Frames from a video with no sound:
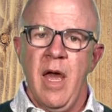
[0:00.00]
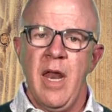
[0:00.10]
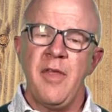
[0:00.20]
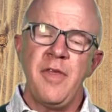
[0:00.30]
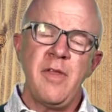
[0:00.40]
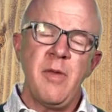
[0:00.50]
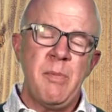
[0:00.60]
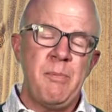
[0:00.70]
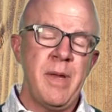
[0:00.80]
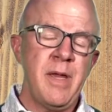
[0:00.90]
And I think the
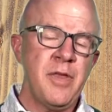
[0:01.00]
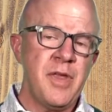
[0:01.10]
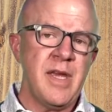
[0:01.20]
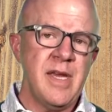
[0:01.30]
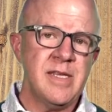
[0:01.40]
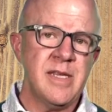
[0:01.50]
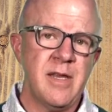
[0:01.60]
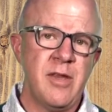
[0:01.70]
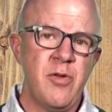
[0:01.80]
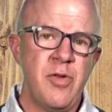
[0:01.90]
big thing is
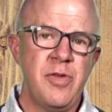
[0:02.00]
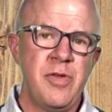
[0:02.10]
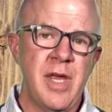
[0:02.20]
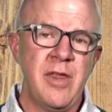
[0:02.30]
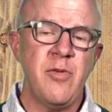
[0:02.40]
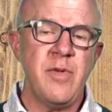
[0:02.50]
that the